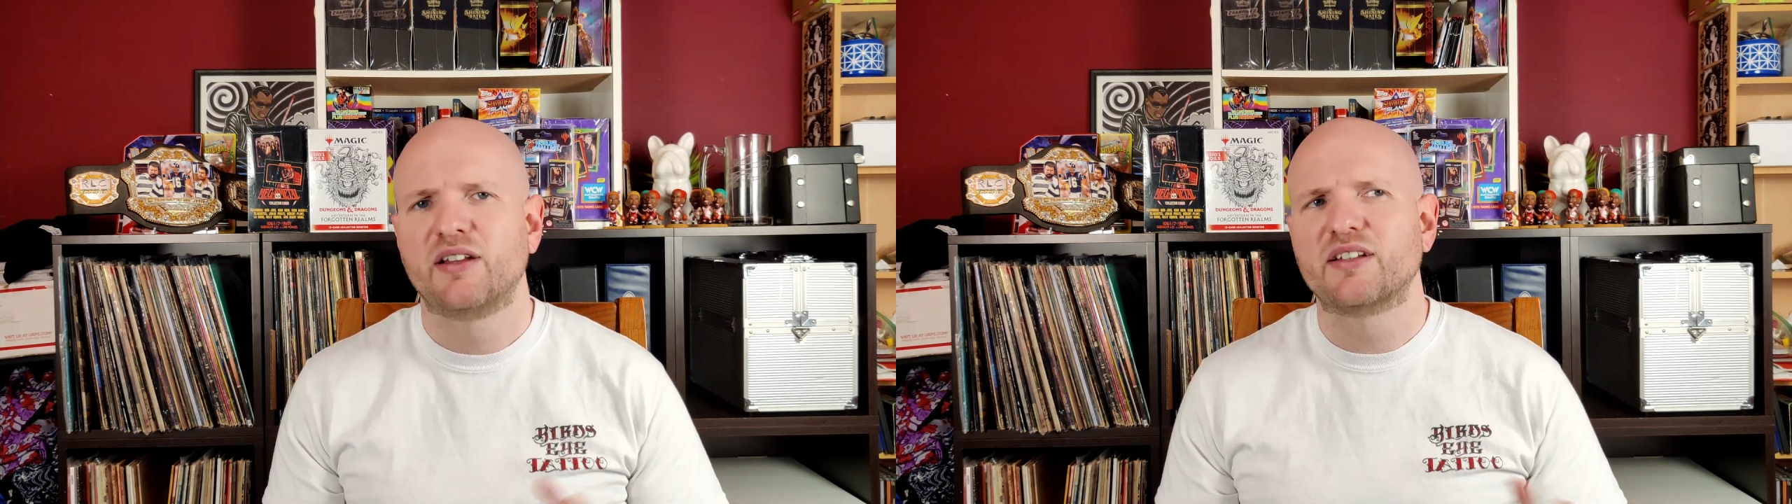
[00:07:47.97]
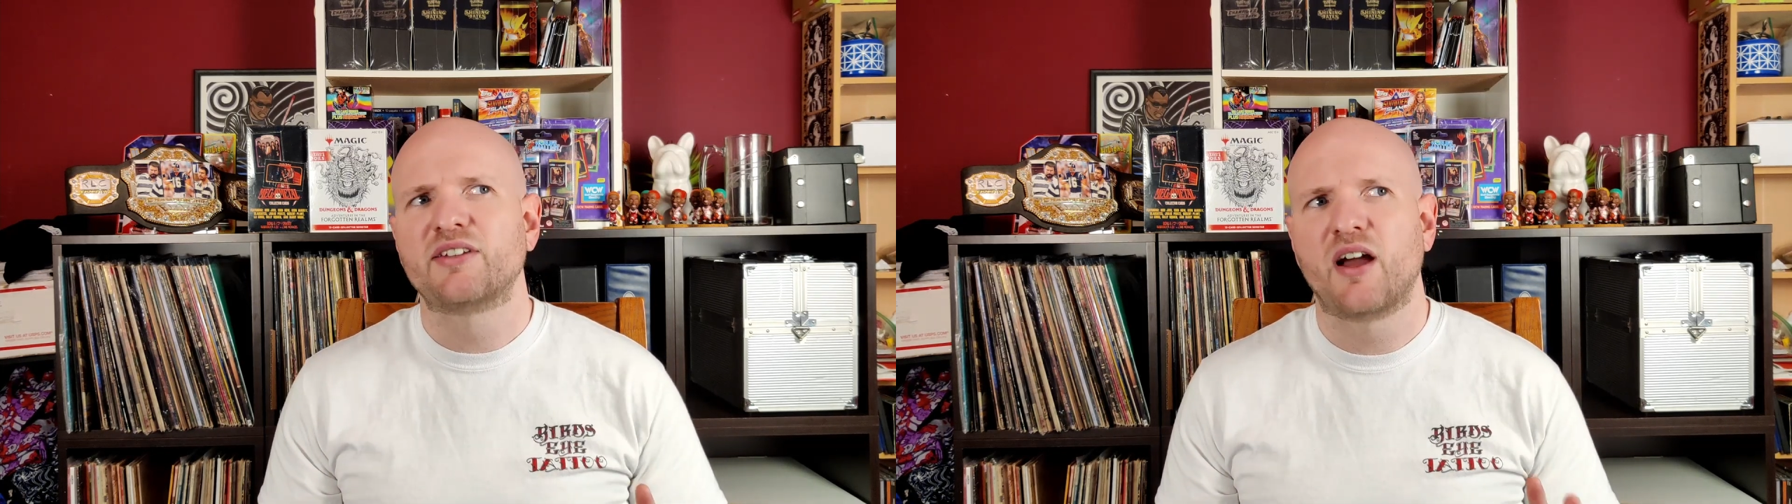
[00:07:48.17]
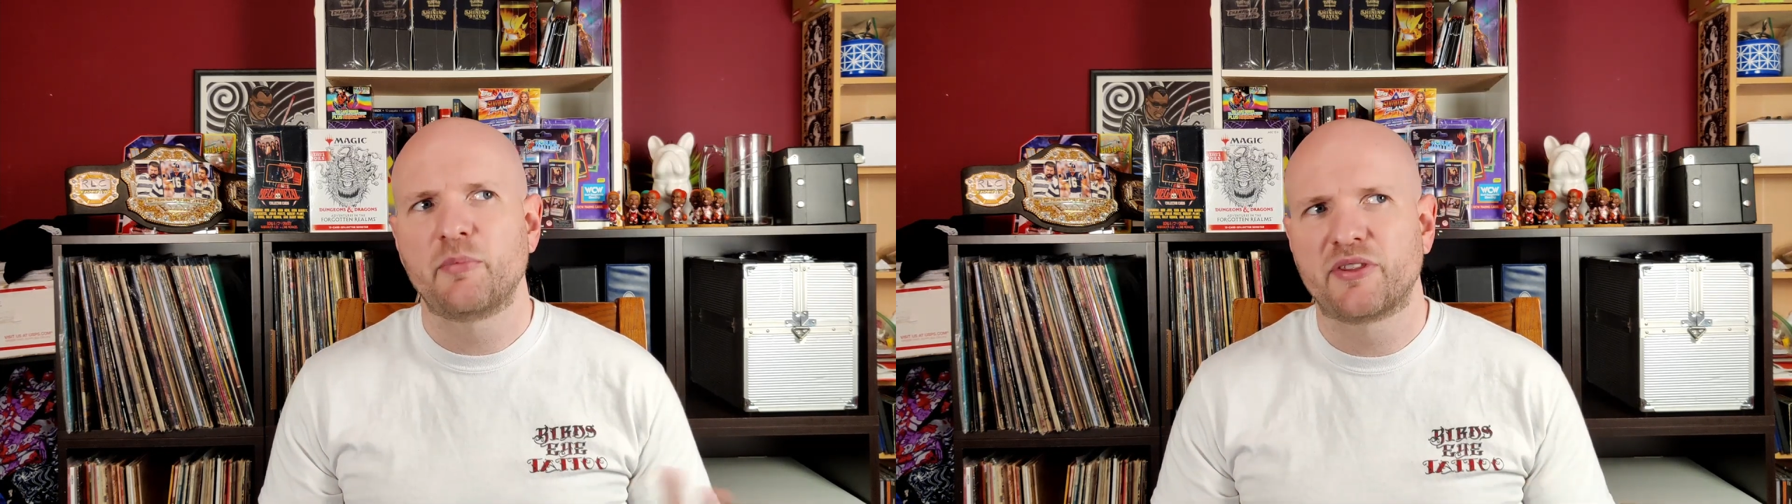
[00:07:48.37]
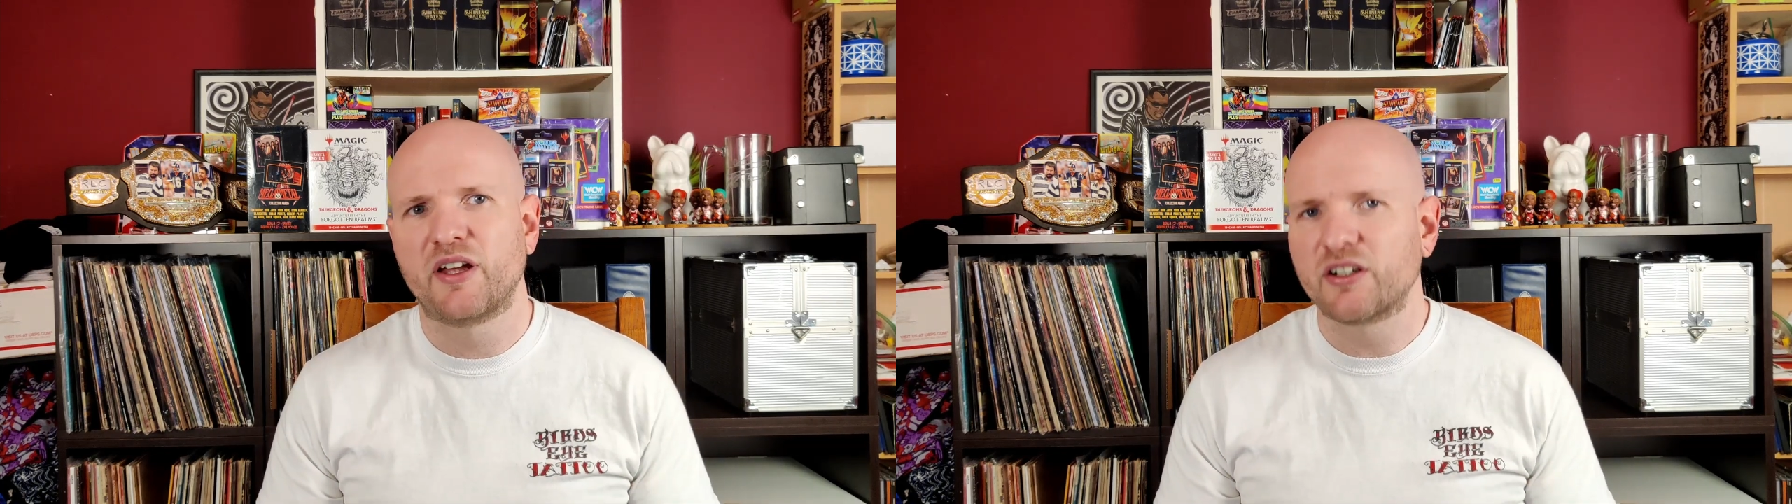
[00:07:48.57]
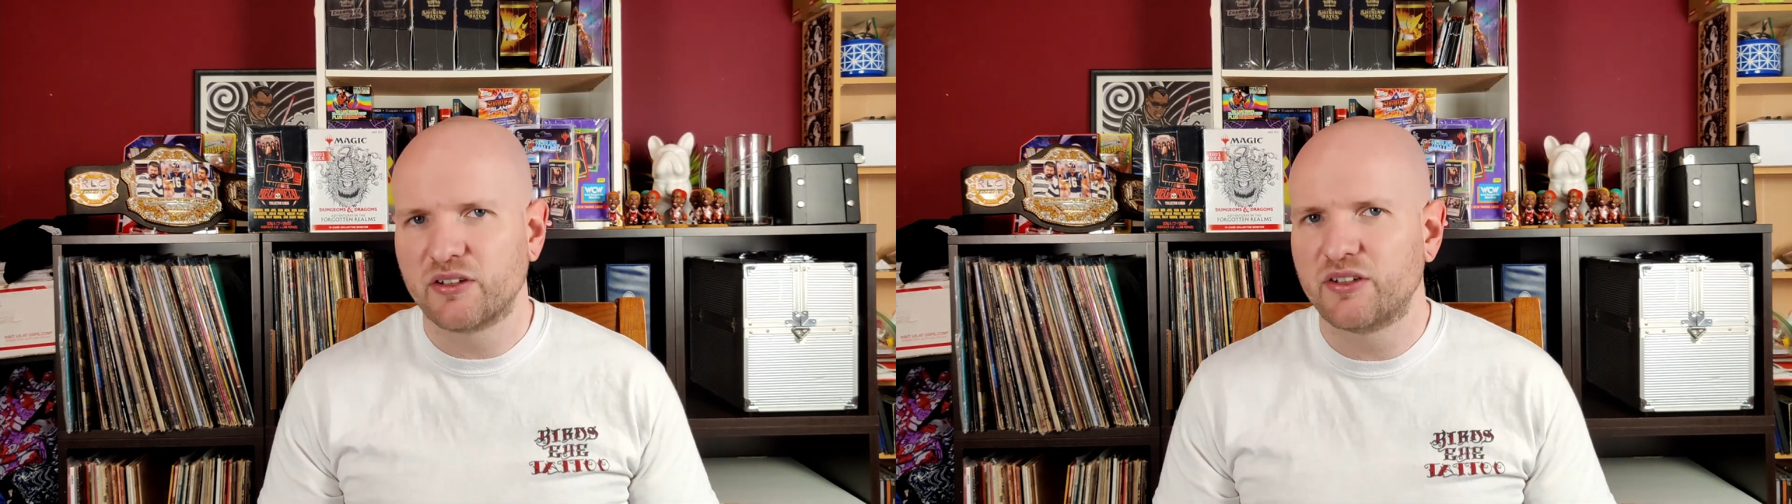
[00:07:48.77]
Let's
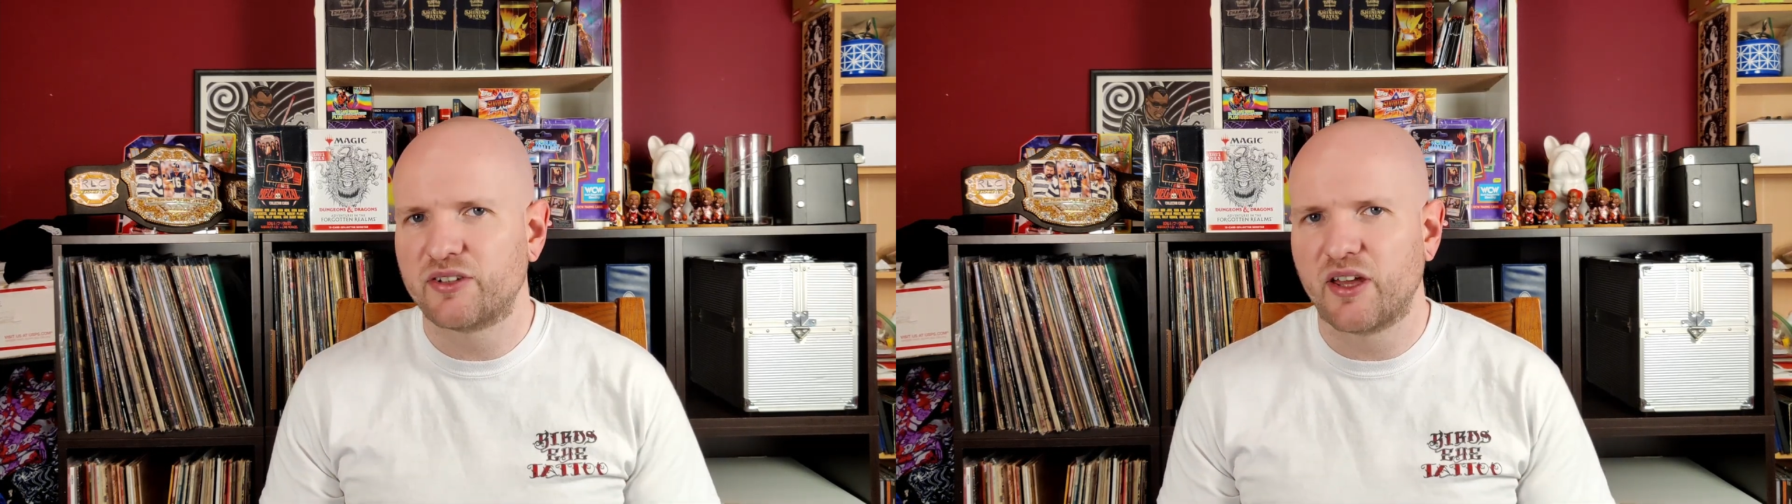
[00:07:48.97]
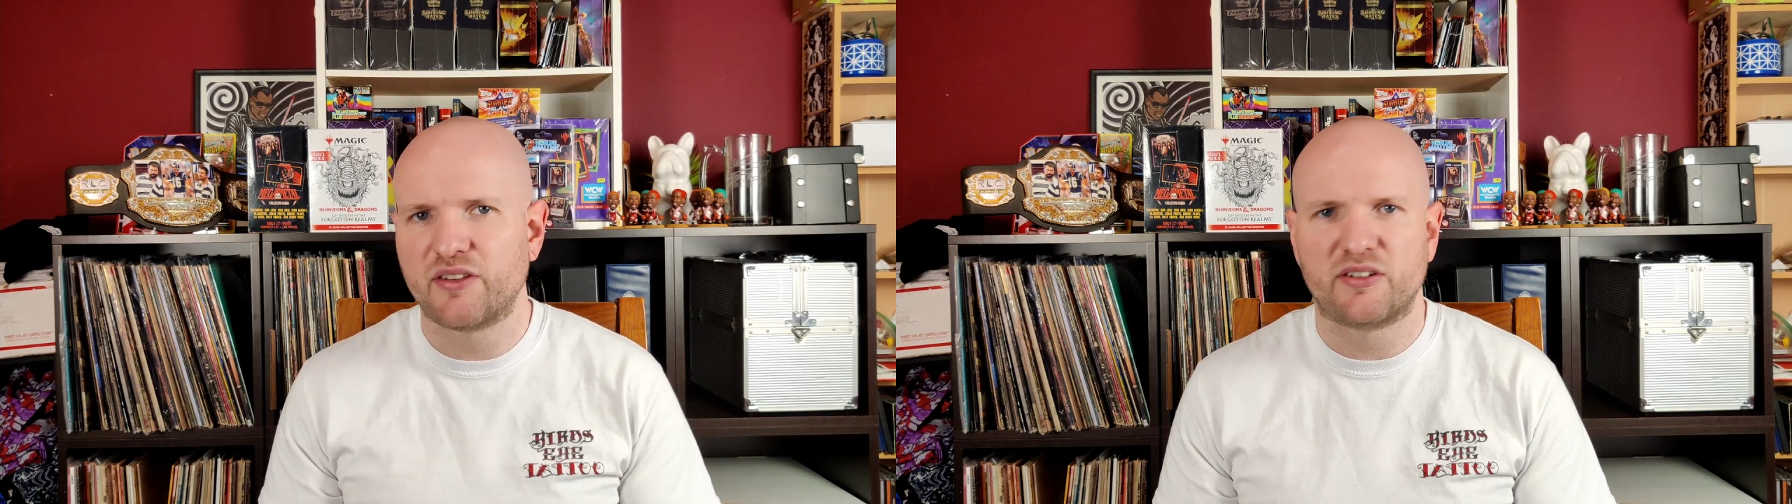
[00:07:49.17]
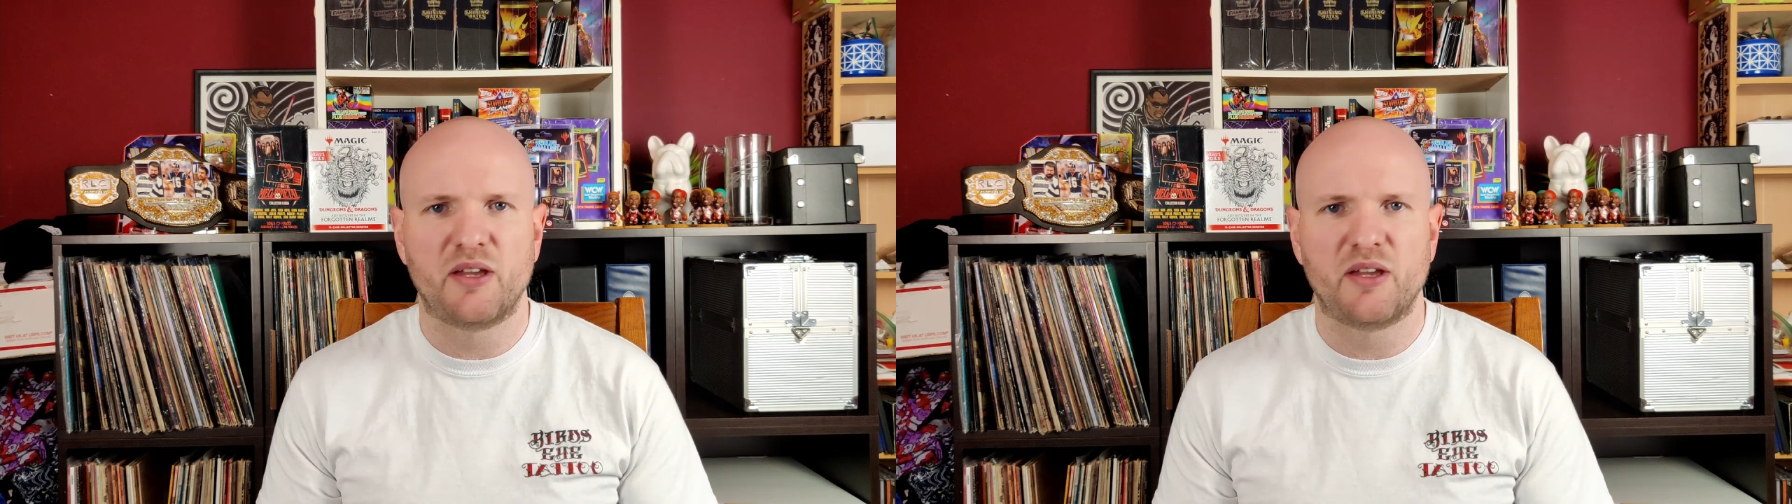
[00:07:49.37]
hypothetically say that